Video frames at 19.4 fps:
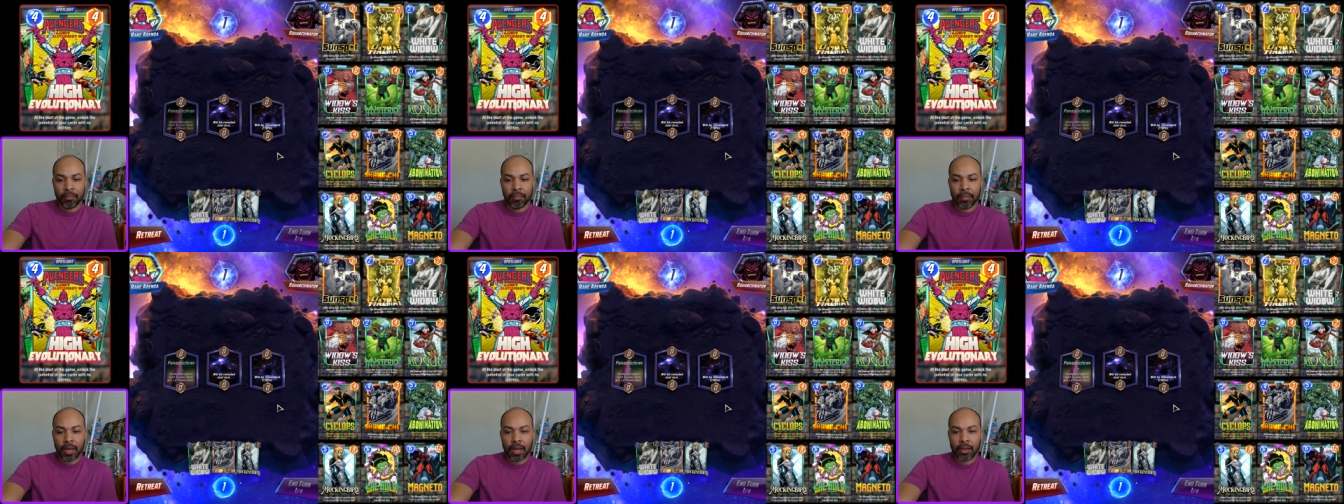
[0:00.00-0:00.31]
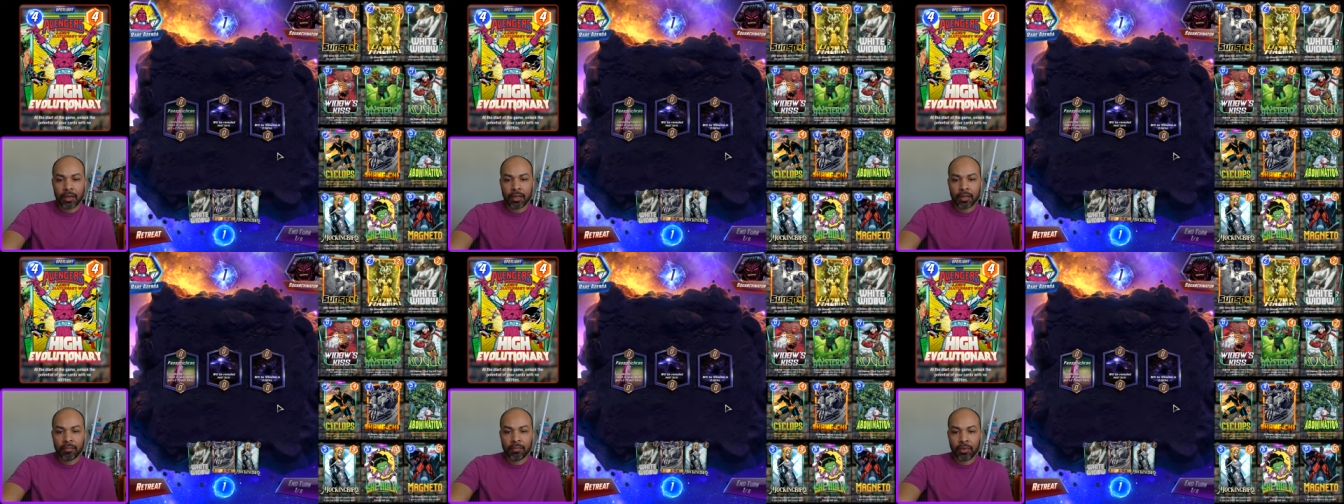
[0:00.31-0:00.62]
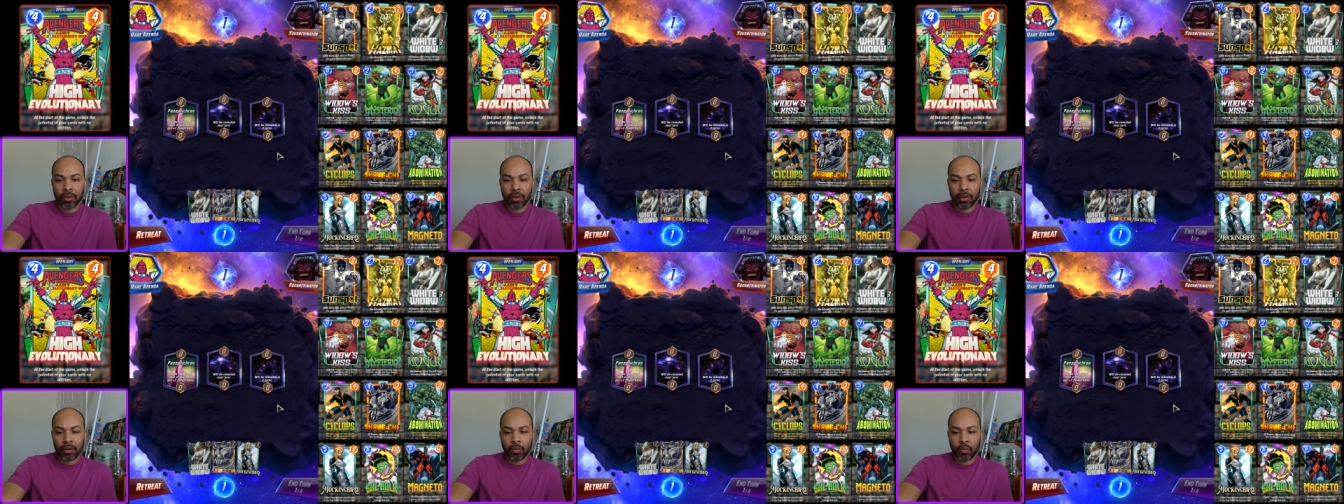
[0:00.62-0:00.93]

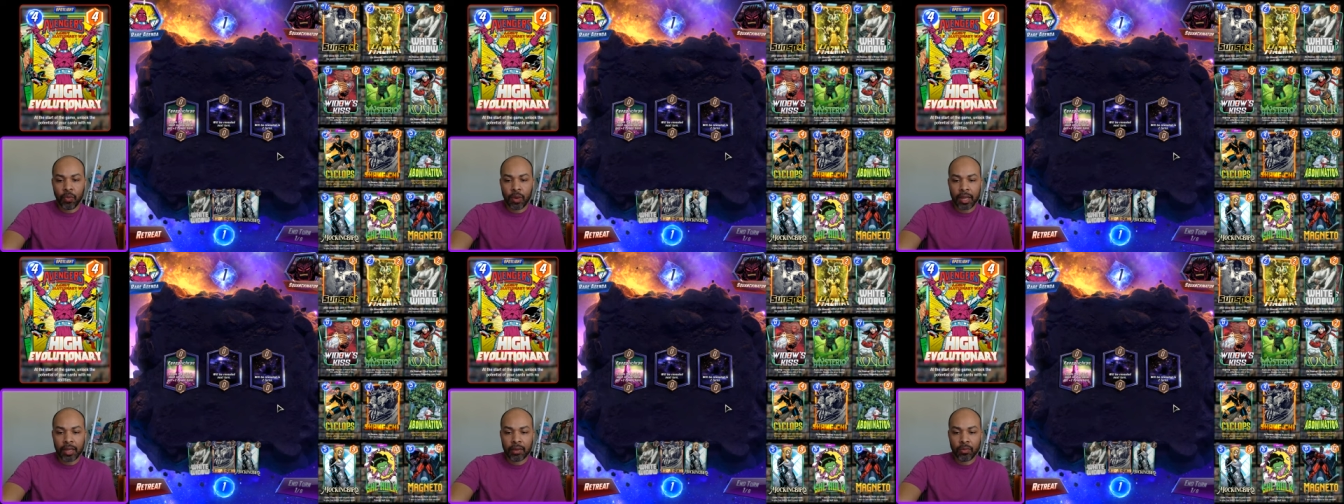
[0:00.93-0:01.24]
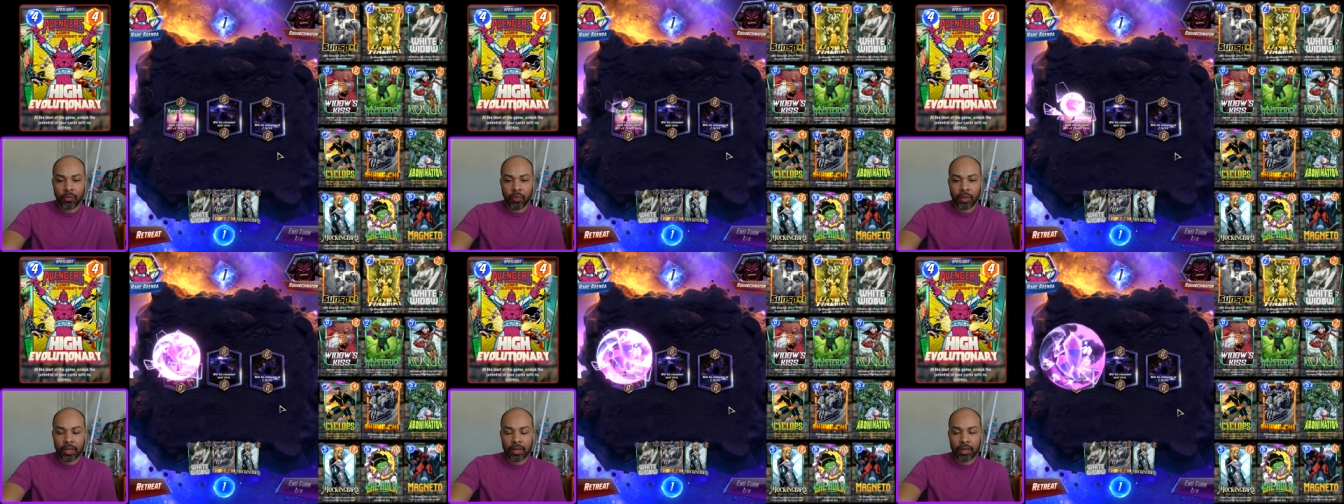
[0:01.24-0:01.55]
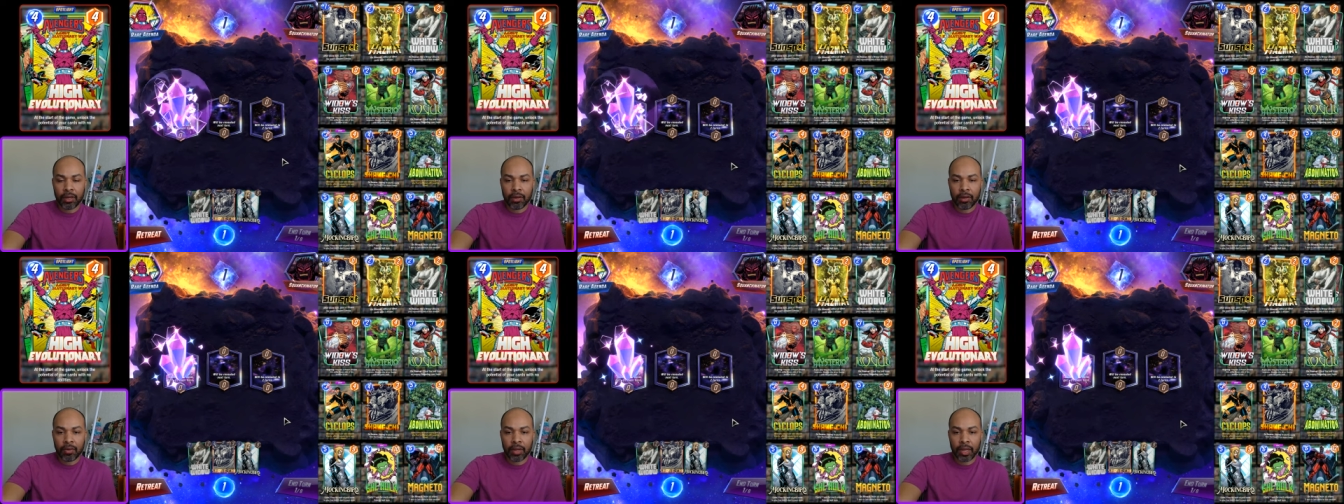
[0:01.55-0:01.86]
Mockingbird, White
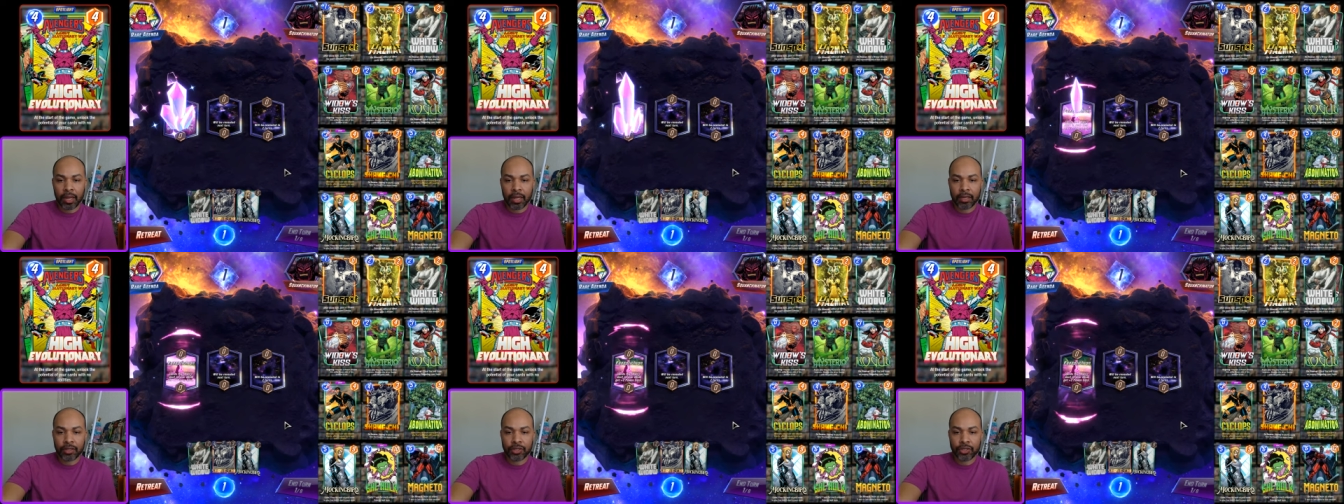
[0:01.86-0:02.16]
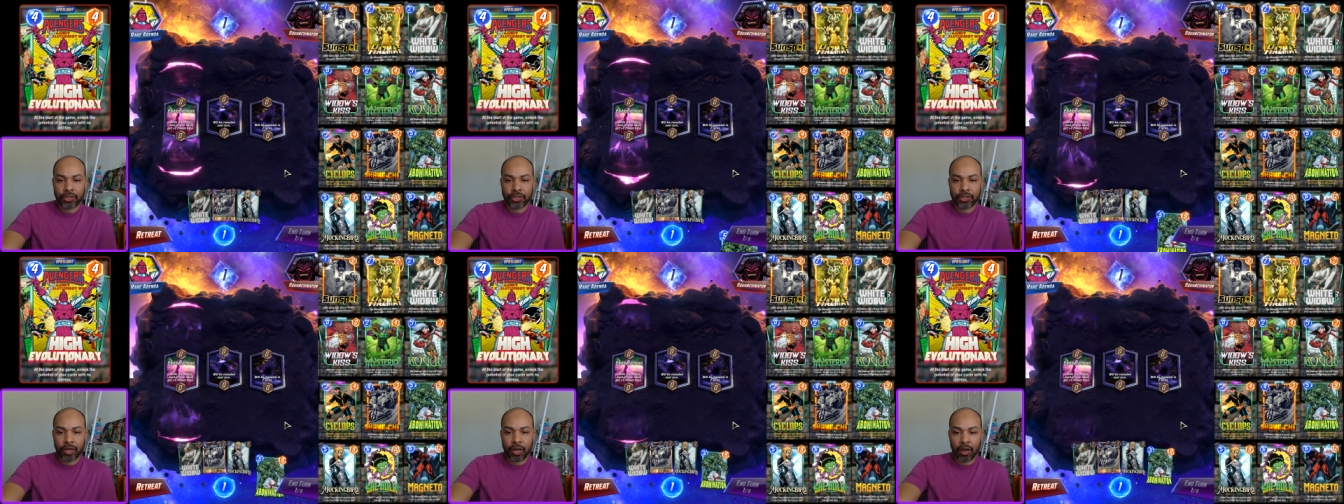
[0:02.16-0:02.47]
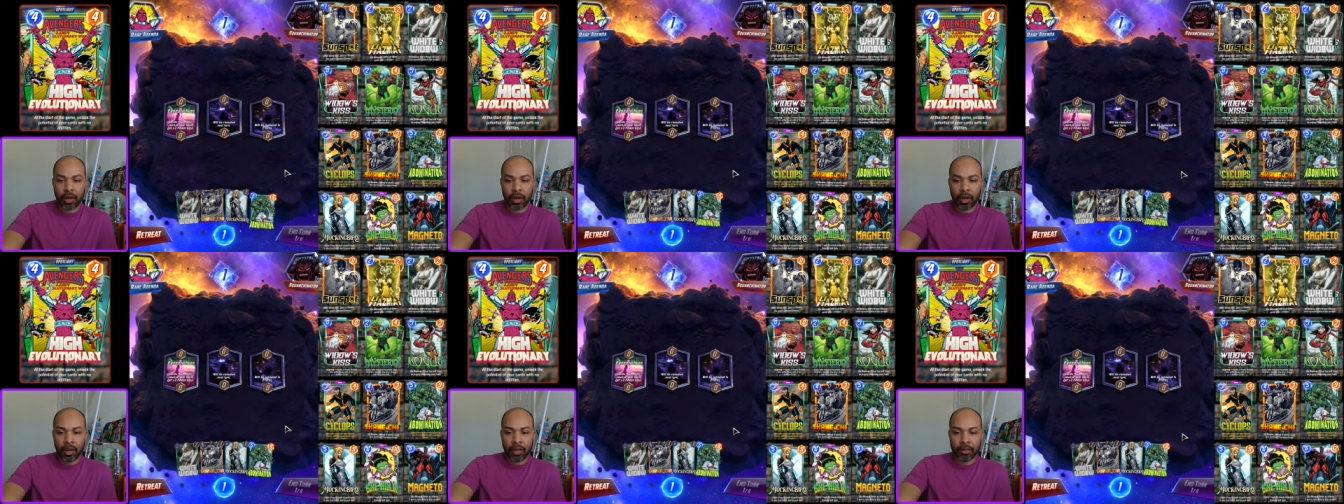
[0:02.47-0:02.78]
Widow, and
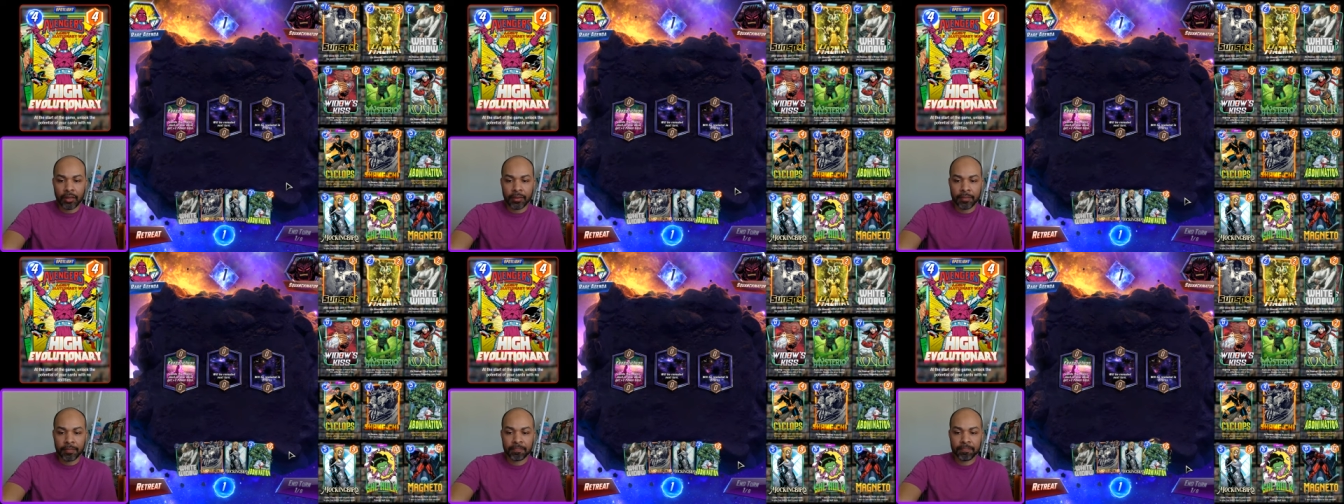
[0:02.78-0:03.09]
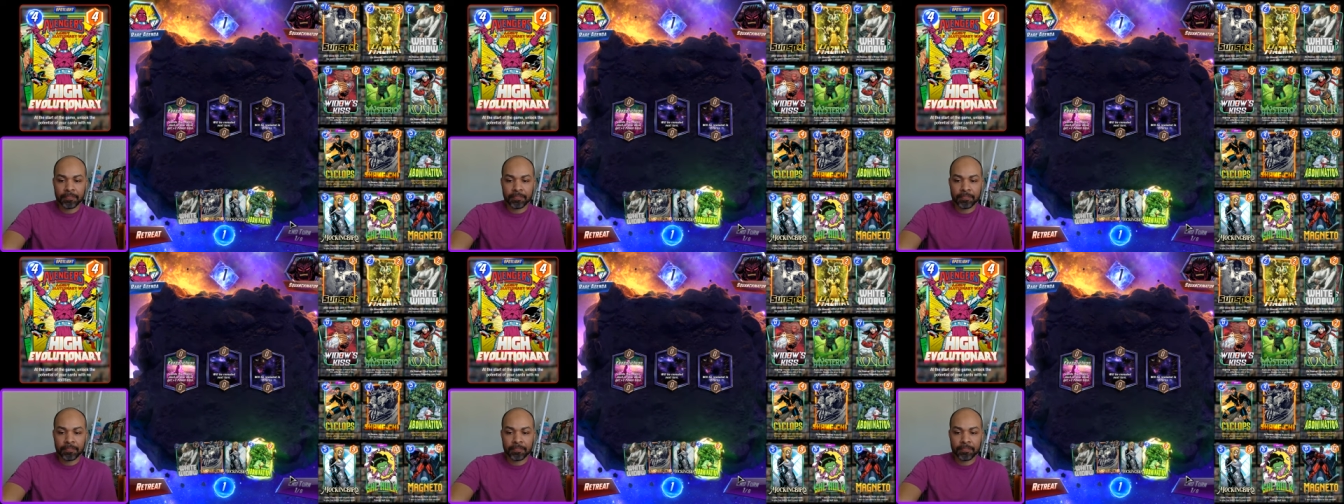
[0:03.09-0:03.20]
Shang.